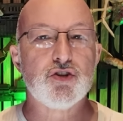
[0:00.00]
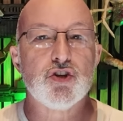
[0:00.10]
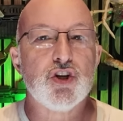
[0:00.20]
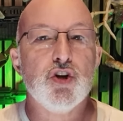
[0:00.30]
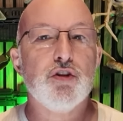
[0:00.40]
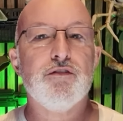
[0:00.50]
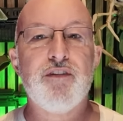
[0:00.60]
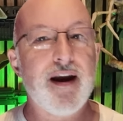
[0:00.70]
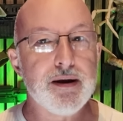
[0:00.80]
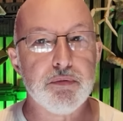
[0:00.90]
just another
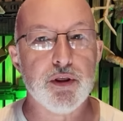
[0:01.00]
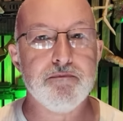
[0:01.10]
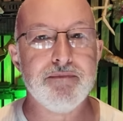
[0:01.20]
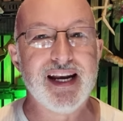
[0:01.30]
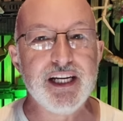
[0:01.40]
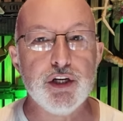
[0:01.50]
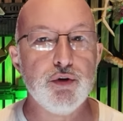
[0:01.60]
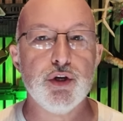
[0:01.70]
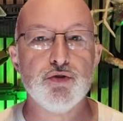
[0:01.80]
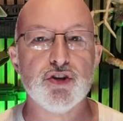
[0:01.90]
variable that many new
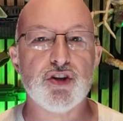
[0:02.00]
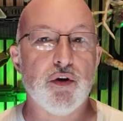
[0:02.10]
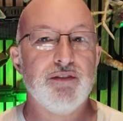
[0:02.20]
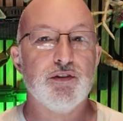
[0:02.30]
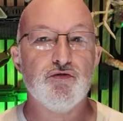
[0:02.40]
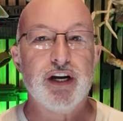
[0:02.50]
users don't even